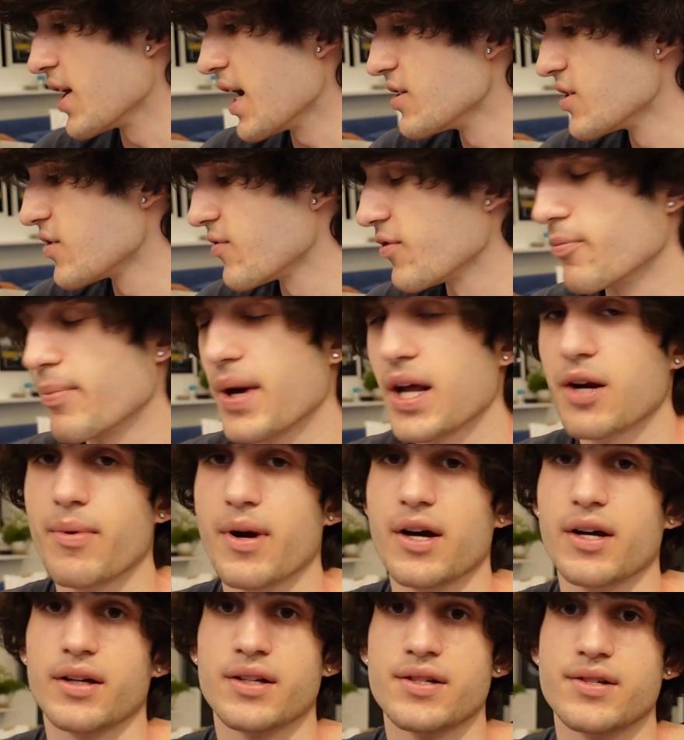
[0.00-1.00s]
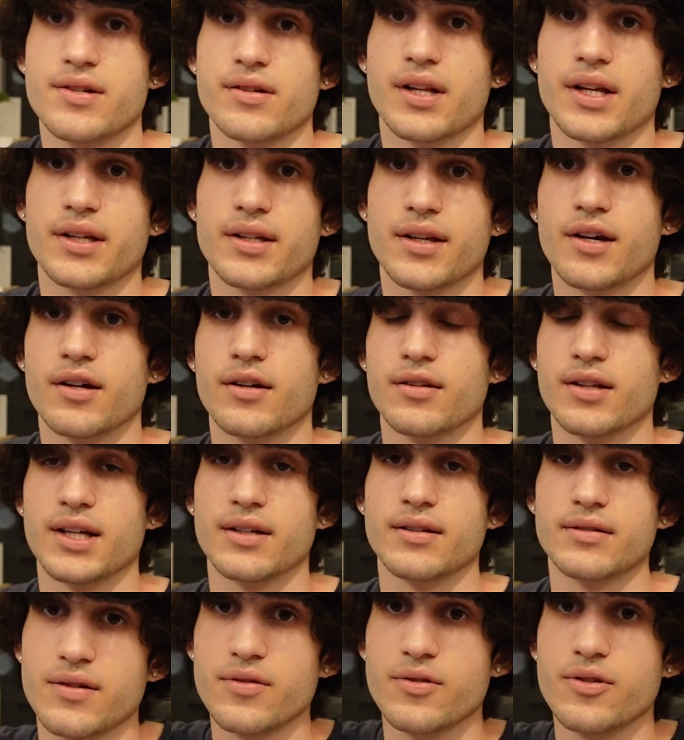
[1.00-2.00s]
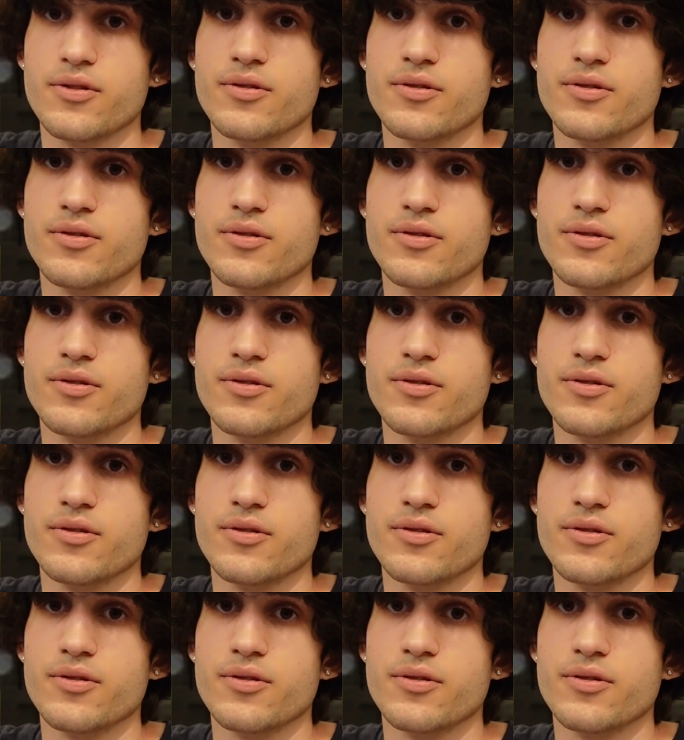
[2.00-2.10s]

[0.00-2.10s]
kind of just feel better about it because you're like, yo, like you do